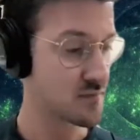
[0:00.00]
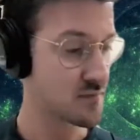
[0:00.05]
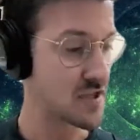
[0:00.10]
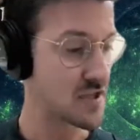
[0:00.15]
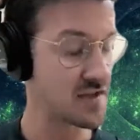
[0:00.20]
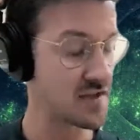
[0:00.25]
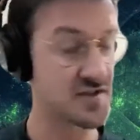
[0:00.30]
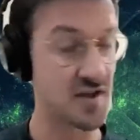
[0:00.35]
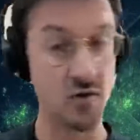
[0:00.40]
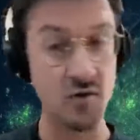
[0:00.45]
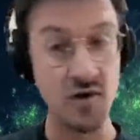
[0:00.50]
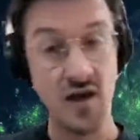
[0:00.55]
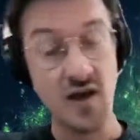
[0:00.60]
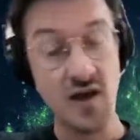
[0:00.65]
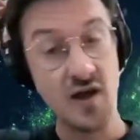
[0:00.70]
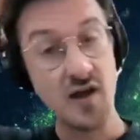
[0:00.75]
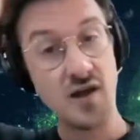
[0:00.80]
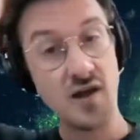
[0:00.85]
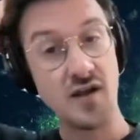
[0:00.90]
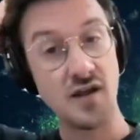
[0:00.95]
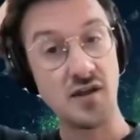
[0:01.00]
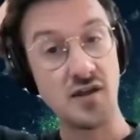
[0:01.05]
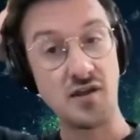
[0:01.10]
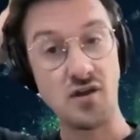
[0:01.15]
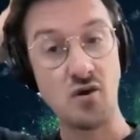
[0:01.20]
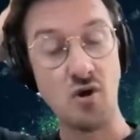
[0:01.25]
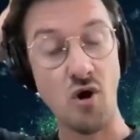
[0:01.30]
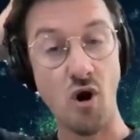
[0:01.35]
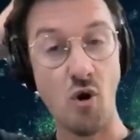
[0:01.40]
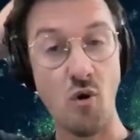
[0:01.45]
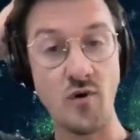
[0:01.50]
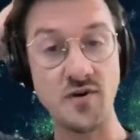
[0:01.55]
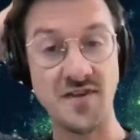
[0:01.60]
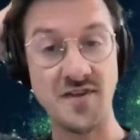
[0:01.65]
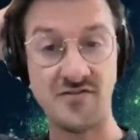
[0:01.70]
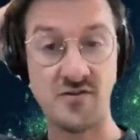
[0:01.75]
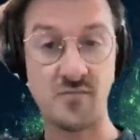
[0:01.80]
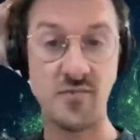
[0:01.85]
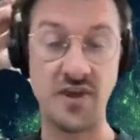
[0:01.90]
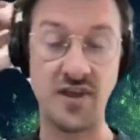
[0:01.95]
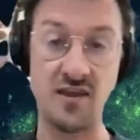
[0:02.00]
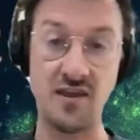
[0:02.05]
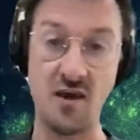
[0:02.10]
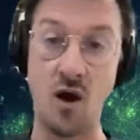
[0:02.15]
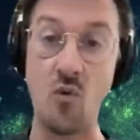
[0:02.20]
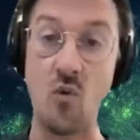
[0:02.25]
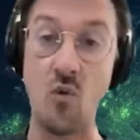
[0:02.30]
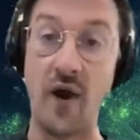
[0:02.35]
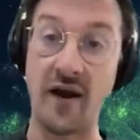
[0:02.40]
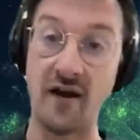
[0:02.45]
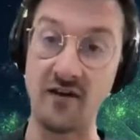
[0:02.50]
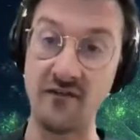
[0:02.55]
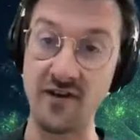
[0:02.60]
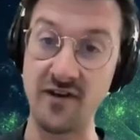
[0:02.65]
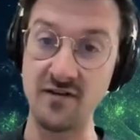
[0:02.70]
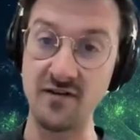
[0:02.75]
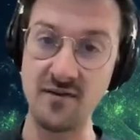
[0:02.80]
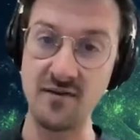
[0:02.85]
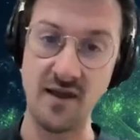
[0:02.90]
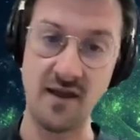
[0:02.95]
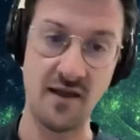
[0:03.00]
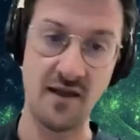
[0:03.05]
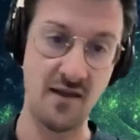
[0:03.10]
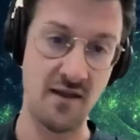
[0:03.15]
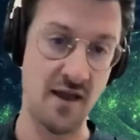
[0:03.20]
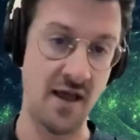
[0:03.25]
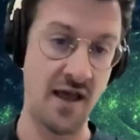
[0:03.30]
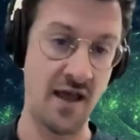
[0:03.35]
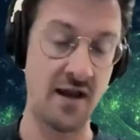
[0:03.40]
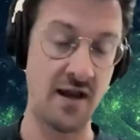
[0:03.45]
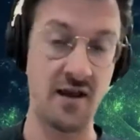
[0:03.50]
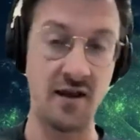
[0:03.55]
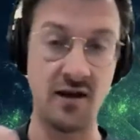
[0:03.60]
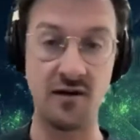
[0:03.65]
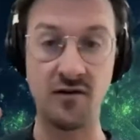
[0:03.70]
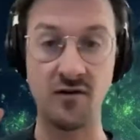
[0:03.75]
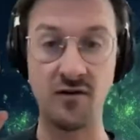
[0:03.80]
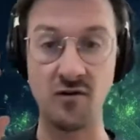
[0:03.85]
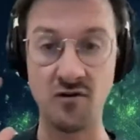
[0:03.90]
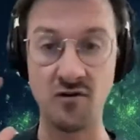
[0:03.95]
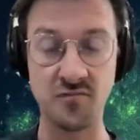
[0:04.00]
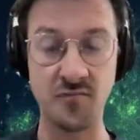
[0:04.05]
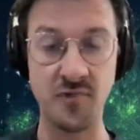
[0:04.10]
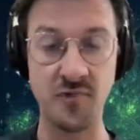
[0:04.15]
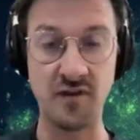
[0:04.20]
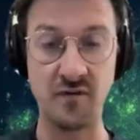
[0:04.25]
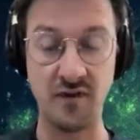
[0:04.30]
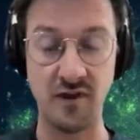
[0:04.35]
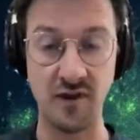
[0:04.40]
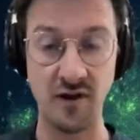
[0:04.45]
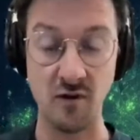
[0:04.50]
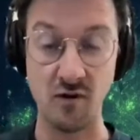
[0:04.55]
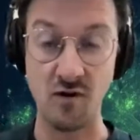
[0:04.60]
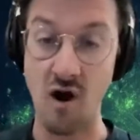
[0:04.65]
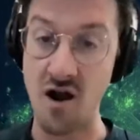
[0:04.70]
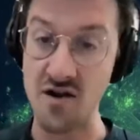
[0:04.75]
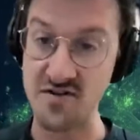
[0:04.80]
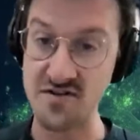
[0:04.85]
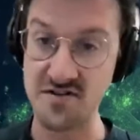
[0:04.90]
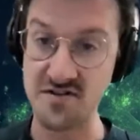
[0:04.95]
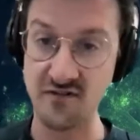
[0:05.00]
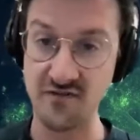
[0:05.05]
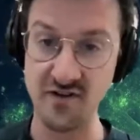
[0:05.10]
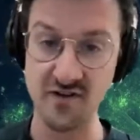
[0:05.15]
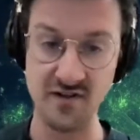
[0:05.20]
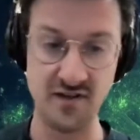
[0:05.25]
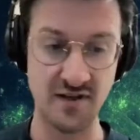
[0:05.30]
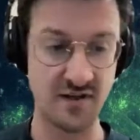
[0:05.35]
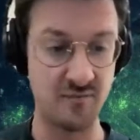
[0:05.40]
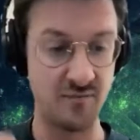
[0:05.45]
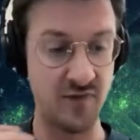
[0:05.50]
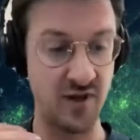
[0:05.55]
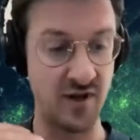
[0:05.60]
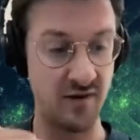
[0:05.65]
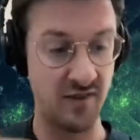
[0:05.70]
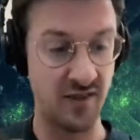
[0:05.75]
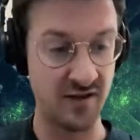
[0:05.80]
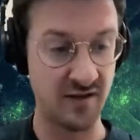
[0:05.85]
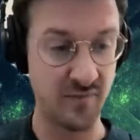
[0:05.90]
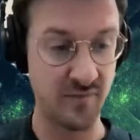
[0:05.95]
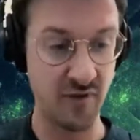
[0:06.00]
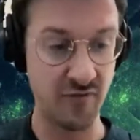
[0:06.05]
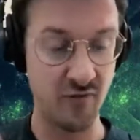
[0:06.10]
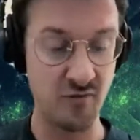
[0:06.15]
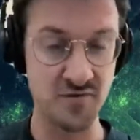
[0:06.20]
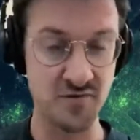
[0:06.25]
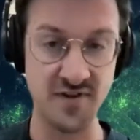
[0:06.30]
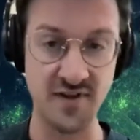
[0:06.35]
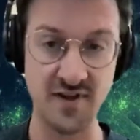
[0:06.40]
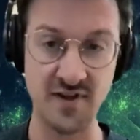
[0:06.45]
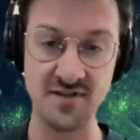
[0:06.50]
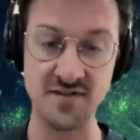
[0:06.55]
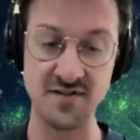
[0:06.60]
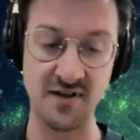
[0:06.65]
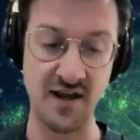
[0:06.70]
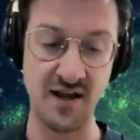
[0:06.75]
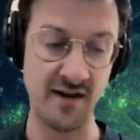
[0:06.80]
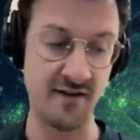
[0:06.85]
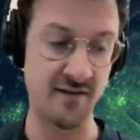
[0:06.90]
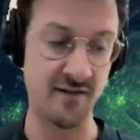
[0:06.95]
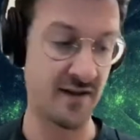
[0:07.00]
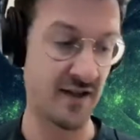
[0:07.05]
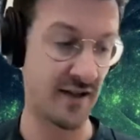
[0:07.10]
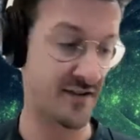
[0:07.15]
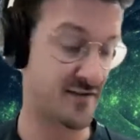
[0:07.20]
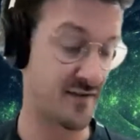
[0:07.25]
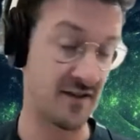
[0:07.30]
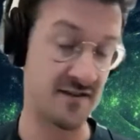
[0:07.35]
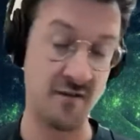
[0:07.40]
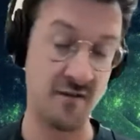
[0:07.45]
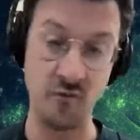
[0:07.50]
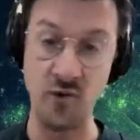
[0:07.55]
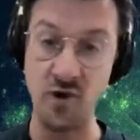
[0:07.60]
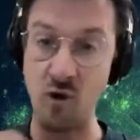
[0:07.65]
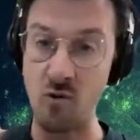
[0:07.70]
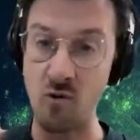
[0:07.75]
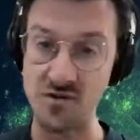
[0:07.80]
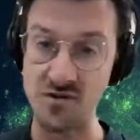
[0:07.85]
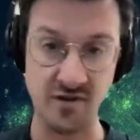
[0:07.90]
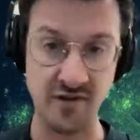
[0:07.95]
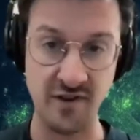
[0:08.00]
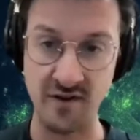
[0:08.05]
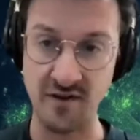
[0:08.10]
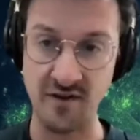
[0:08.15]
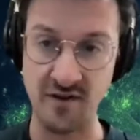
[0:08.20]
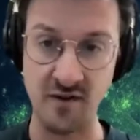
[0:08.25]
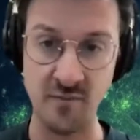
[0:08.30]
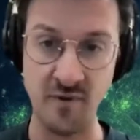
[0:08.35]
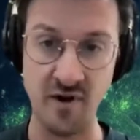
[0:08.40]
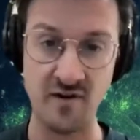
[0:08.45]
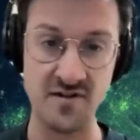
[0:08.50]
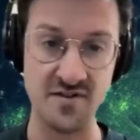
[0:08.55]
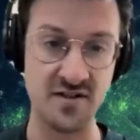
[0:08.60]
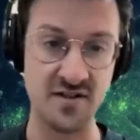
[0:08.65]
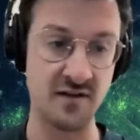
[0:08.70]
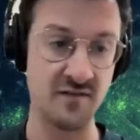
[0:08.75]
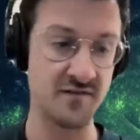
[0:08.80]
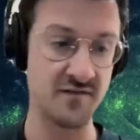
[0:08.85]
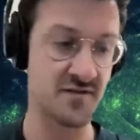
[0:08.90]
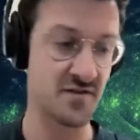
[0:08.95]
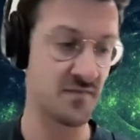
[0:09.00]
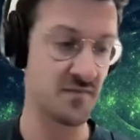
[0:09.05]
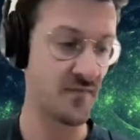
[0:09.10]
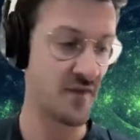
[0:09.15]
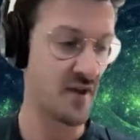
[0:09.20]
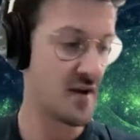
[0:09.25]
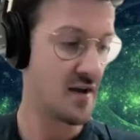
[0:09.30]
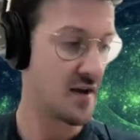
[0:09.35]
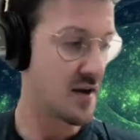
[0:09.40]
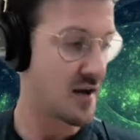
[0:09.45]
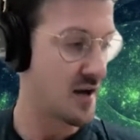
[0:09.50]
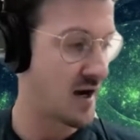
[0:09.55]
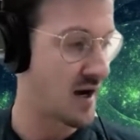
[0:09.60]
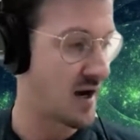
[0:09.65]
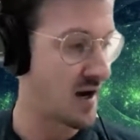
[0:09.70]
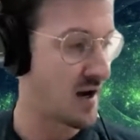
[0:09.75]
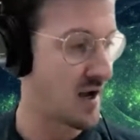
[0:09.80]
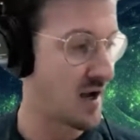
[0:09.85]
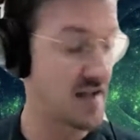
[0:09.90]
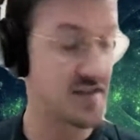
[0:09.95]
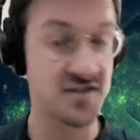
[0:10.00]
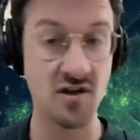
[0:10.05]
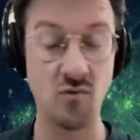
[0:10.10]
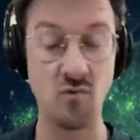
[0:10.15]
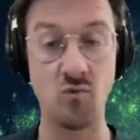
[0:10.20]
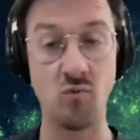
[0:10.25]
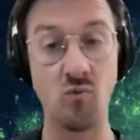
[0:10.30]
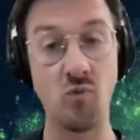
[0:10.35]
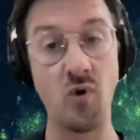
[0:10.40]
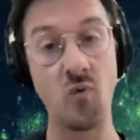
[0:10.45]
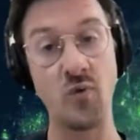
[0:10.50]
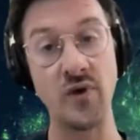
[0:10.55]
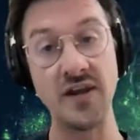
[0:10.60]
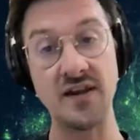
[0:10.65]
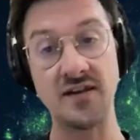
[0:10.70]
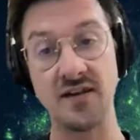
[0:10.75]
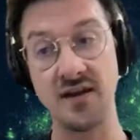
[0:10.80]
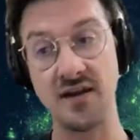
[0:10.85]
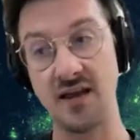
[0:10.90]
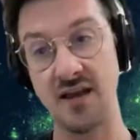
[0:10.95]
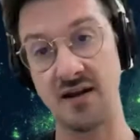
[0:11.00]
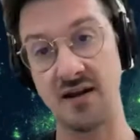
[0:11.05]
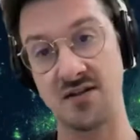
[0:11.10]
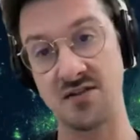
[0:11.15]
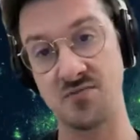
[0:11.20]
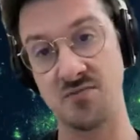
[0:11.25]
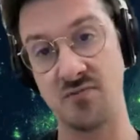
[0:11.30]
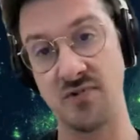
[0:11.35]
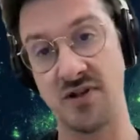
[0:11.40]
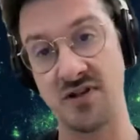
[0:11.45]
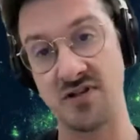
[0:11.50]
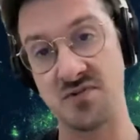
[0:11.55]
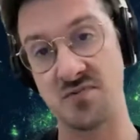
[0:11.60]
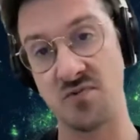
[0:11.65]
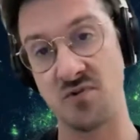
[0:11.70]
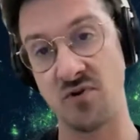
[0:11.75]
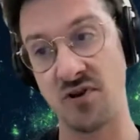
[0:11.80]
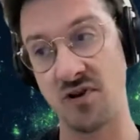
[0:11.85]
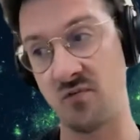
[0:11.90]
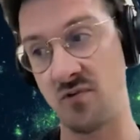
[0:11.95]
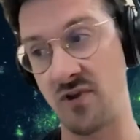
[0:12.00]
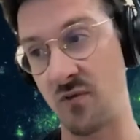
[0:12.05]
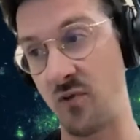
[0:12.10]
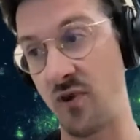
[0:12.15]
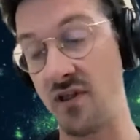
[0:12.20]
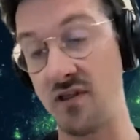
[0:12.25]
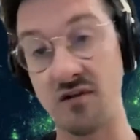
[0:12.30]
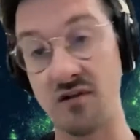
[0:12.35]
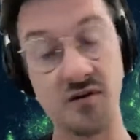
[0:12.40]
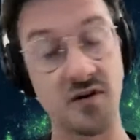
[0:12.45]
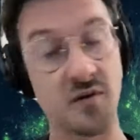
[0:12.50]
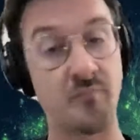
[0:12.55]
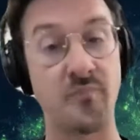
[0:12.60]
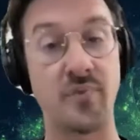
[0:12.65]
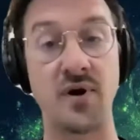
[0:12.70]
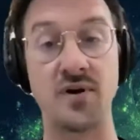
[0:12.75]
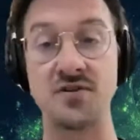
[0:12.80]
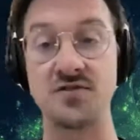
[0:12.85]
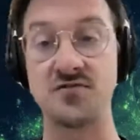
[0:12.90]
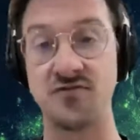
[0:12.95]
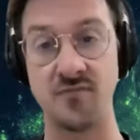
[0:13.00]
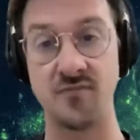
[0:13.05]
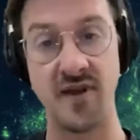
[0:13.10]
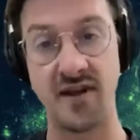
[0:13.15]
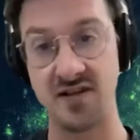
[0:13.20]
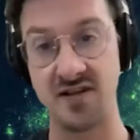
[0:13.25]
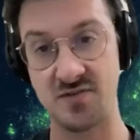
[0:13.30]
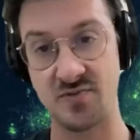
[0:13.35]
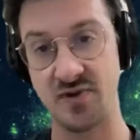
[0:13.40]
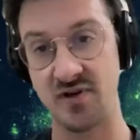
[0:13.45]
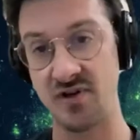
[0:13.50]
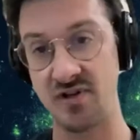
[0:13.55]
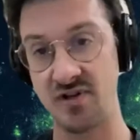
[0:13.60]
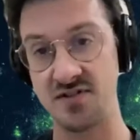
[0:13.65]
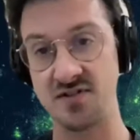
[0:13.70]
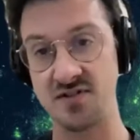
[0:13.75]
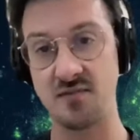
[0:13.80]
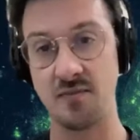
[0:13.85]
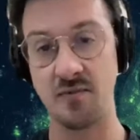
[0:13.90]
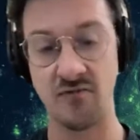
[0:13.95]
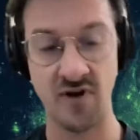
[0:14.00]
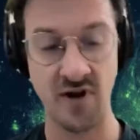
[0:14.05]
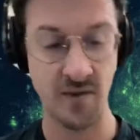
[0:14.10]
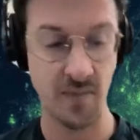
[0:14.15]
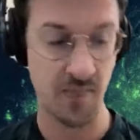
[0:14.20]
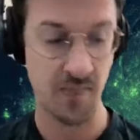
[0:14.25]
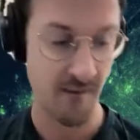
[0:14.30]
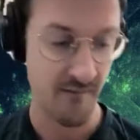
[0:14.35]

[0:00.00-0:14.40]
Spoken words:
So you always have to be aware of it, and you have to be, cautious of it, and think about those things. And like, so that's something we always are thinking about ourselves. And so when we did get exploited, like, we learned a bunch from that experience, right?